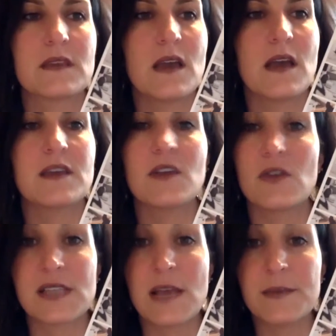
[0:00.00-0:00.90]

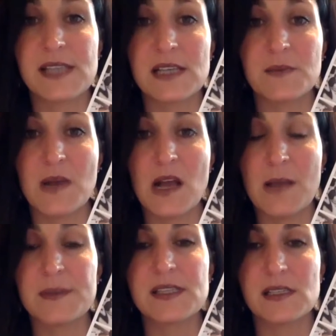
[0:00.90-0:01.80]
because I'm a size
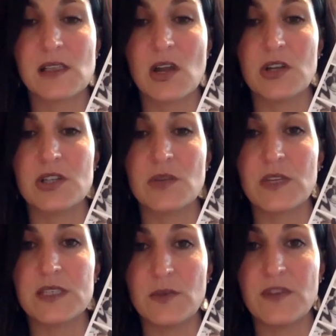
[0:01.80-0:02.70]
large, and
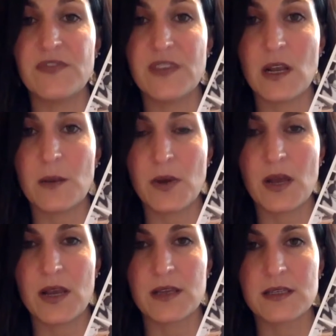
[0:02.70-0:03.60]
we fit our
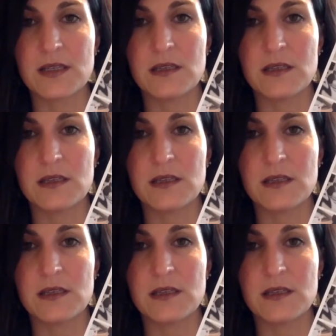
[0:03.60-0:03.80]
product.